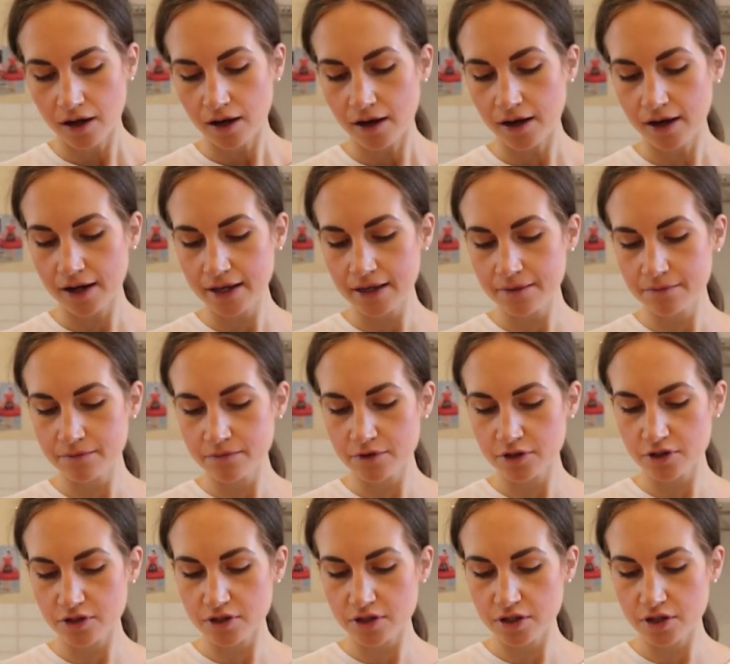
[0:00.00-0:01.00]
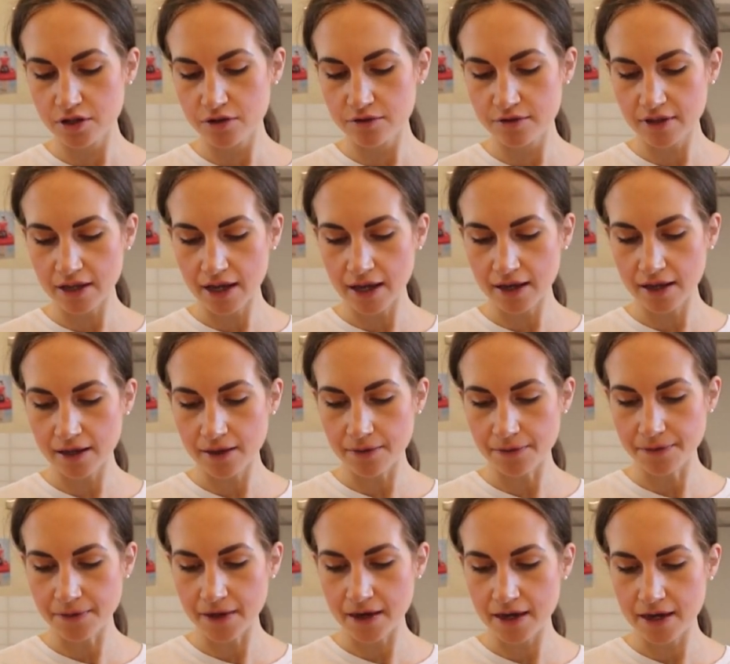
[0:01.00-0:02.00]
I am just using
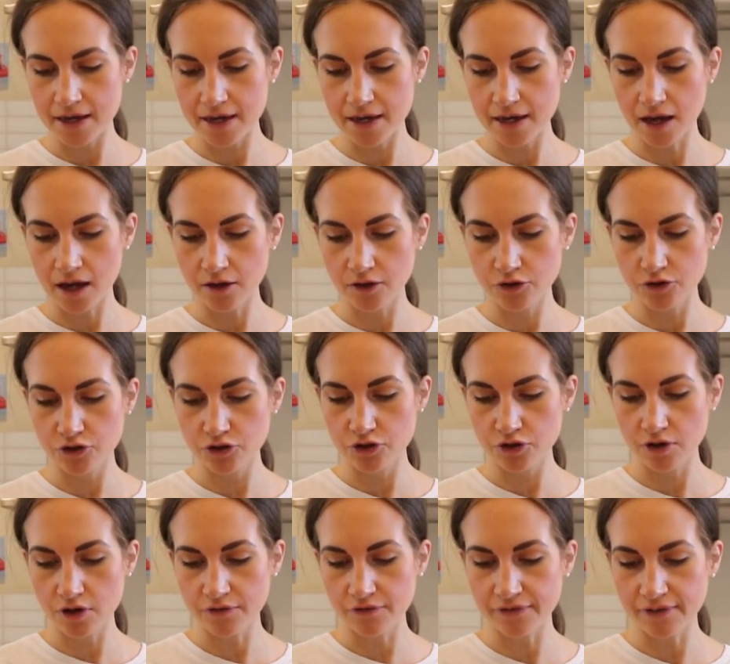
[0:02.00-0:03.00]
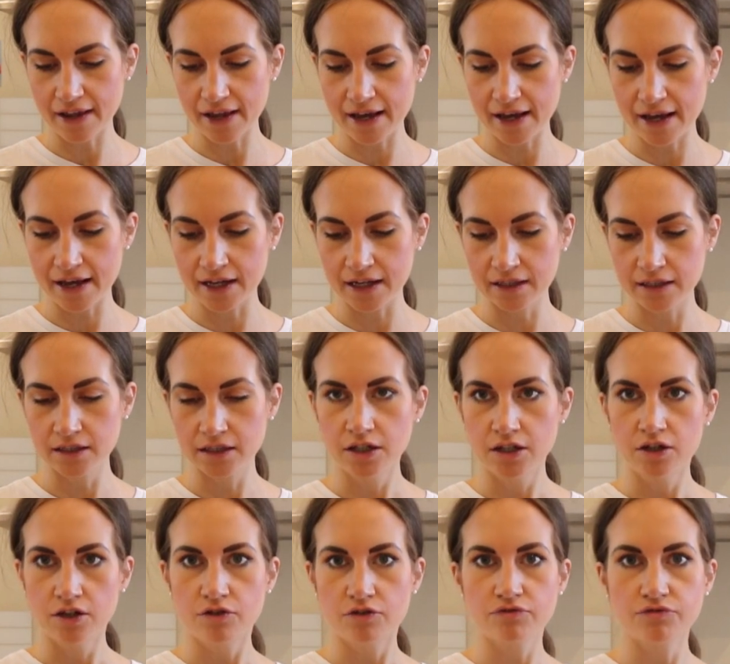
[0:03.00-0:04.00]
the Sugar Flare
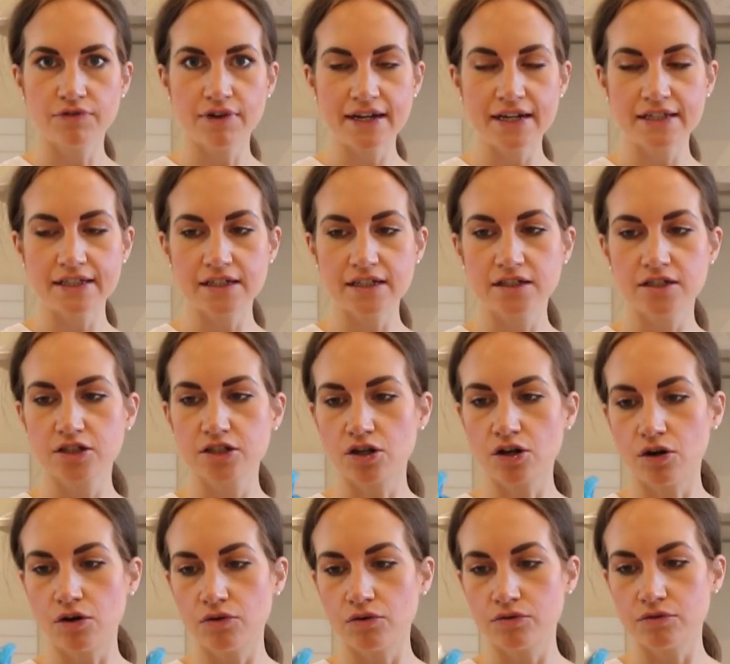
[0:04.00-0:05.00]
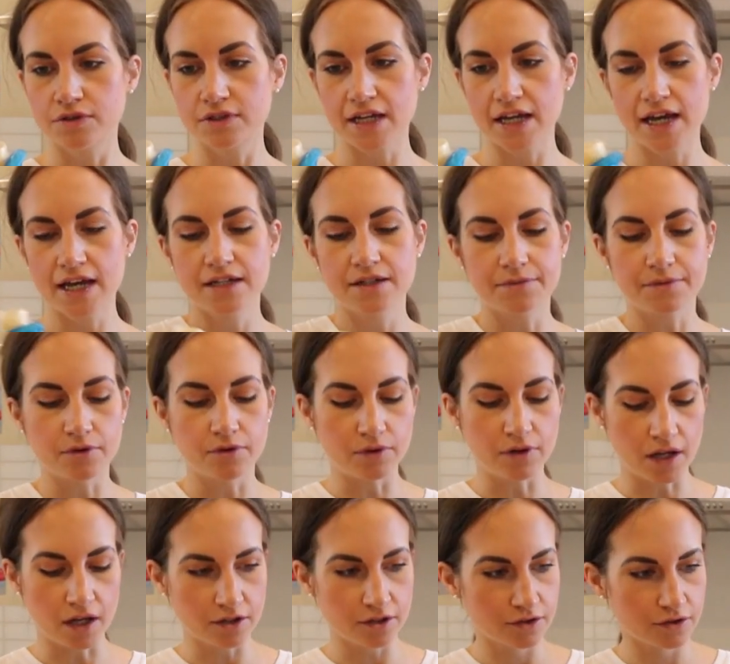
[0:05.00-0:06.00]
Radiant Gold Edible
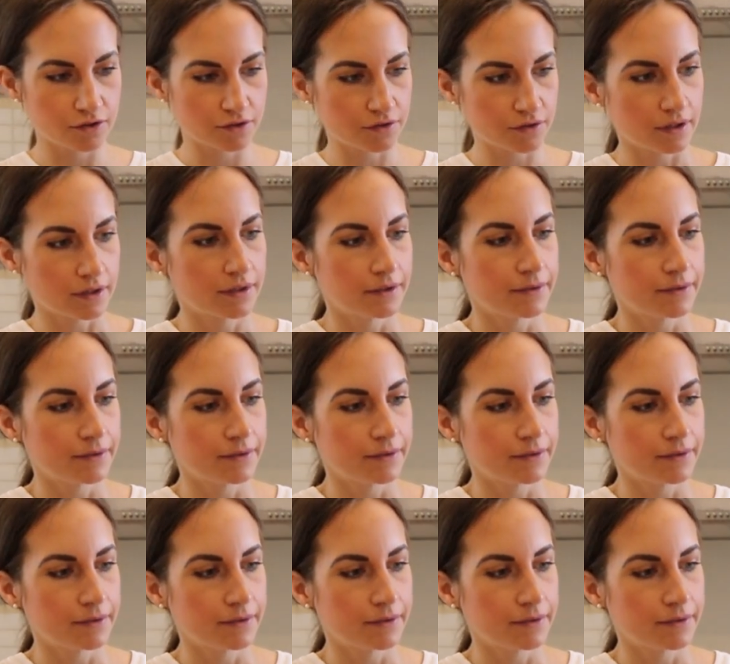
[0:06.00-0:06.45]
Lush,